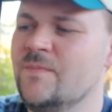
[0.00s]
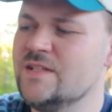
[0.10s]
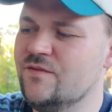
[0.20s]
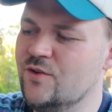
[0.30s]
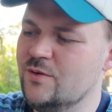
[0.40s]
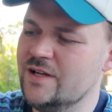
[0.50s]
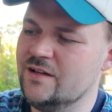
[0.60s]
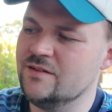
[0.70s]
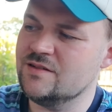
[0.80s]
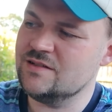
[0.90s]
There's a few
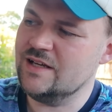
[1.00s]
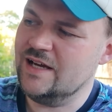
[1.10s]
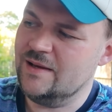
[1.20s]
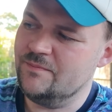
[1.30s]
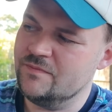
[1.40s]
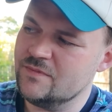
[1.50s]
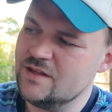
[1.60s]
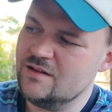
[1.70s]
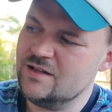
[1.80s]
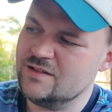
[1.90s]
little um,
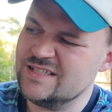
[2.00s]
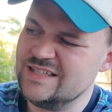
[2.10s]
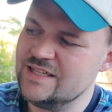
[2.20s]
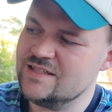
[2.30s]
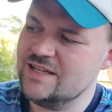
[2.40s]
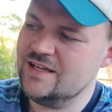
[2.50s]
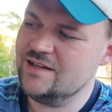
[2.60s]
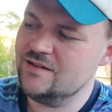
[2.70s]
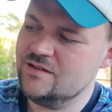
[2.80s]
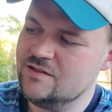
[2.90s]
little slits
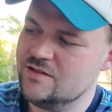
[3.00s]
here